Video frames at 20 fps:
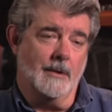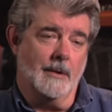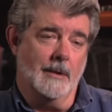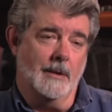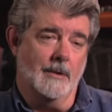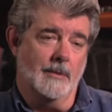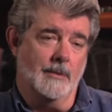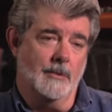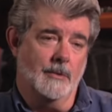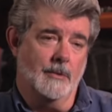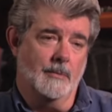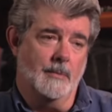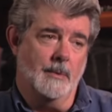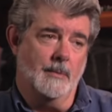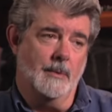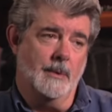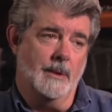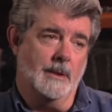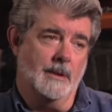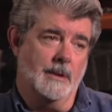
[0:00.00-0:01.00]
the Clones,
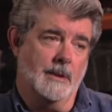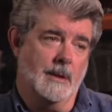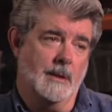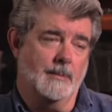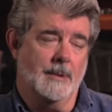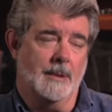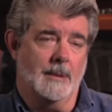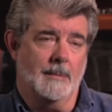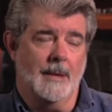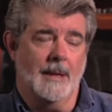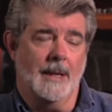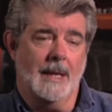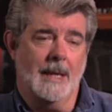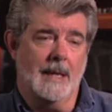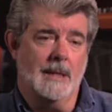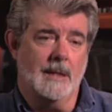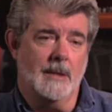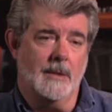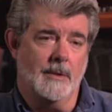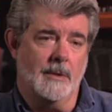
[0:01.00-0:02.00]
but we ended up in about
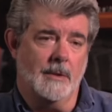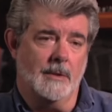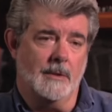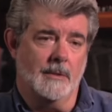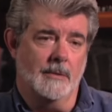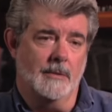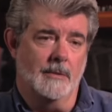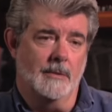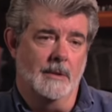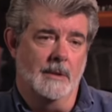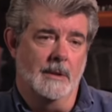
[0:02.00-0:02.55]
80 theaters.